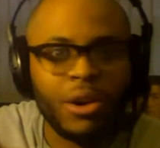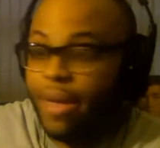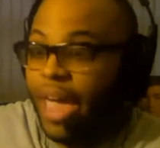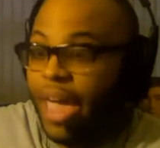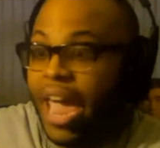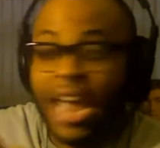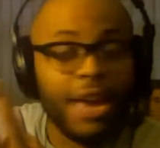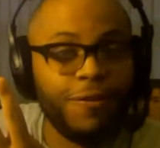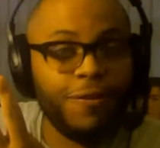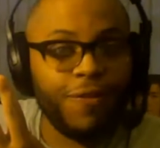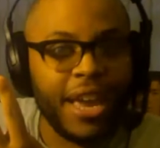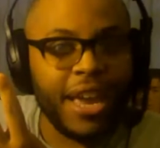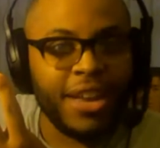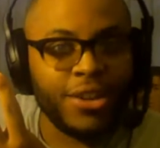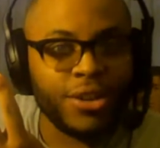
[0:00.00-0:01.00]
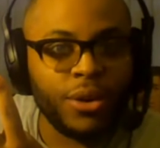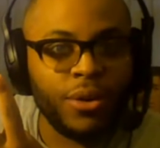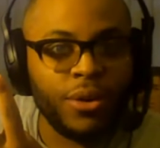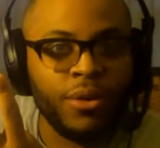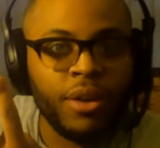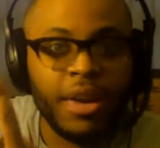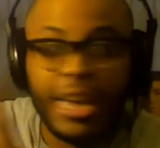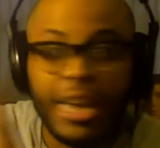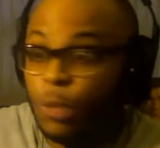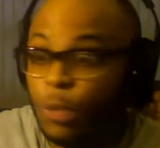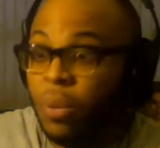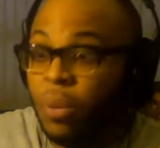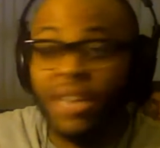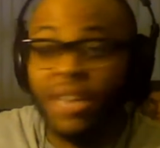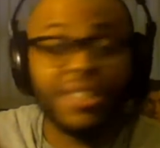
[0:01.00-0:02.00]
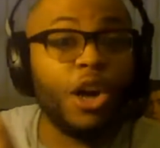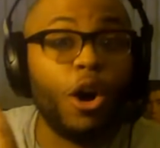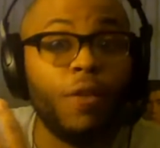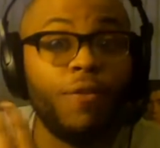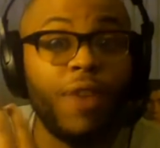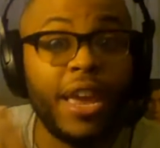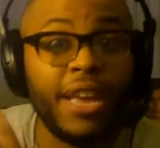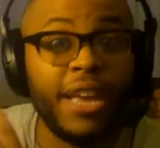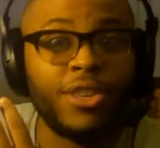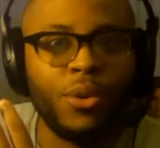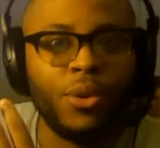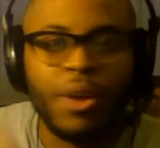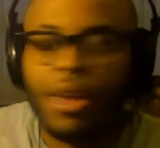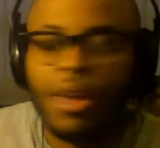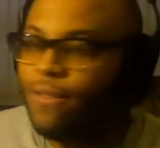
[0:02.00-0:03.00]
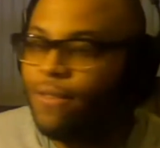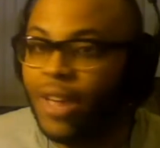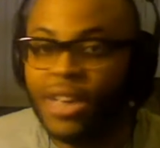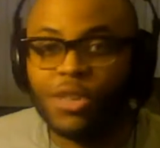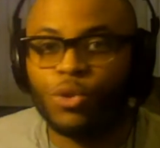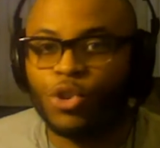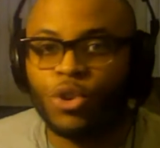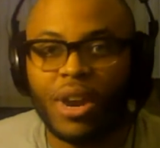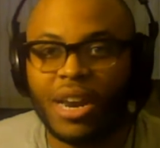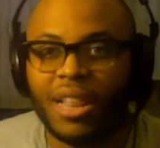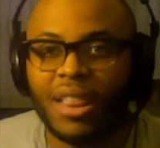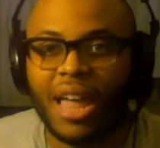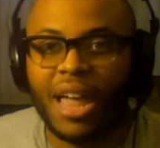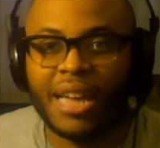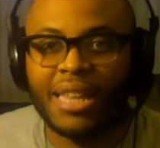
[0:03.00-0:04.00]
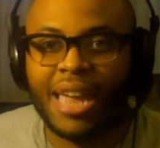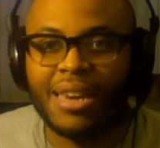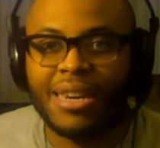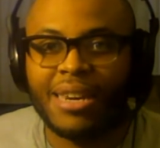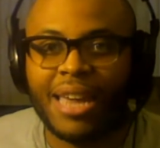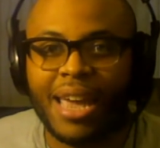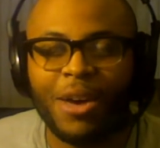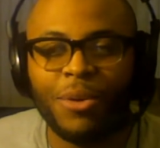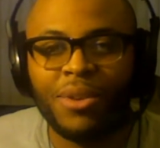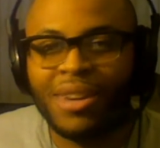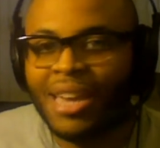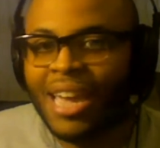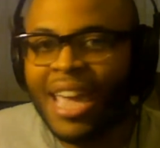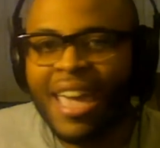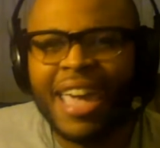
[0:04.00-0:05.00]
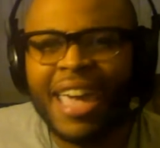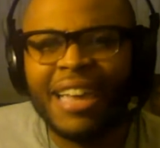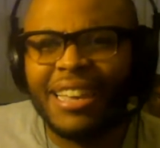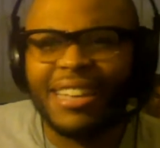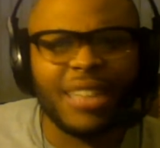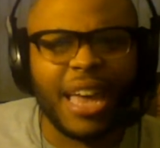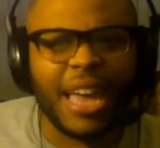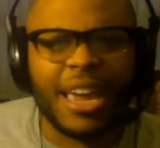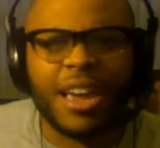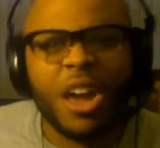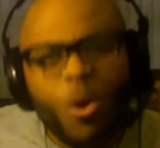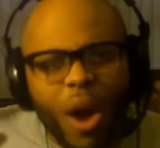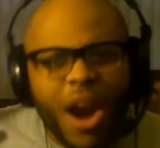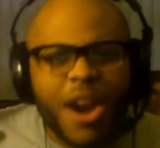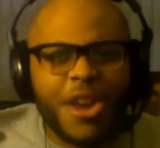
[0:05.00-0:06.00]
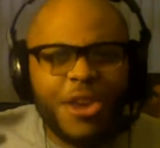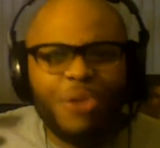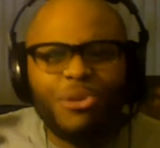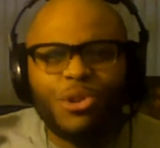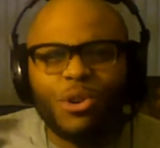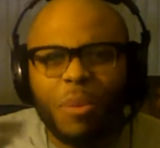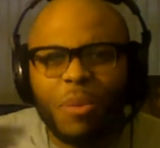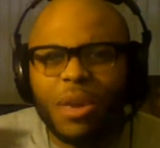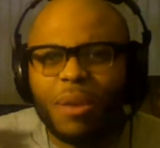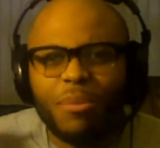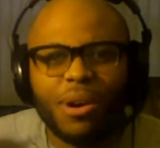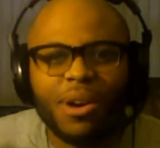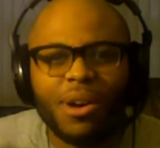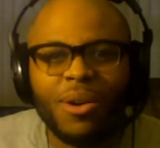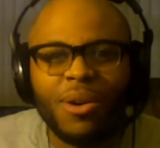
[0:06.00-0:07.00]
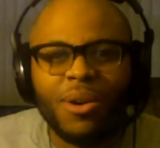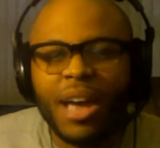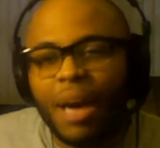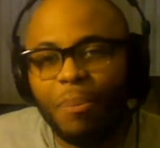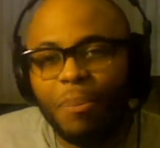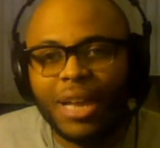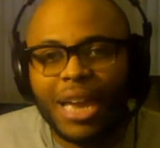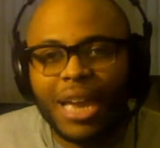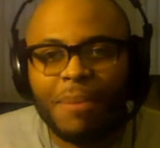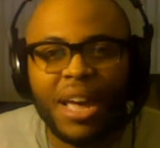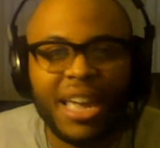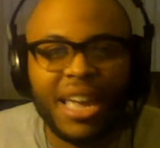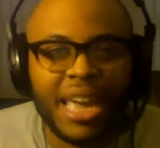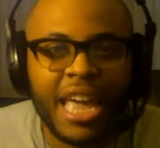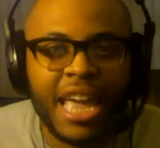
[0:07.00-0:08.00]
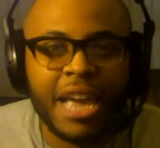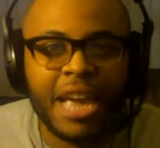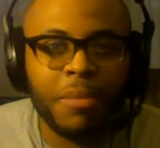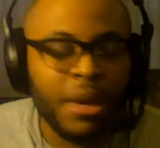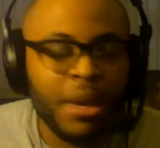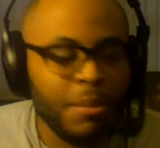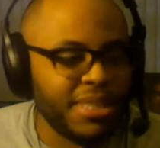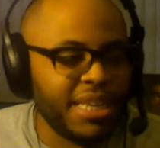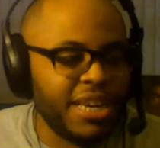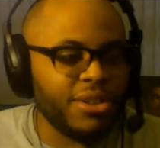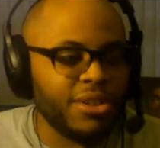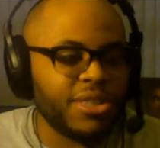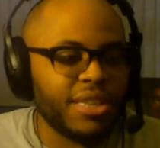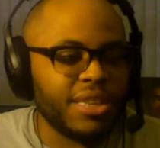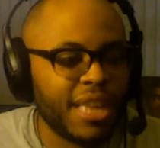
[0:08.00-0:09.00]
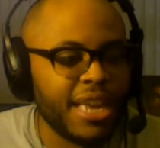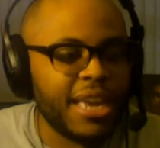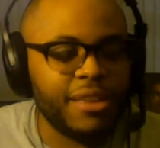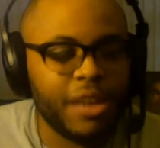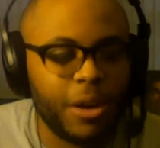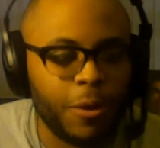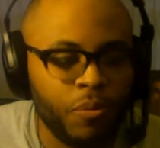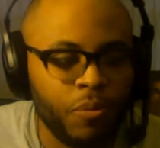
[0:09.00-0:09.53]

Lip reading: and Faisal, it's pissing off Faisal. Faisal's trying to lock that down. Haley is like, why are you tripping, bro? I'm playing my game. But see, here's the thing, though.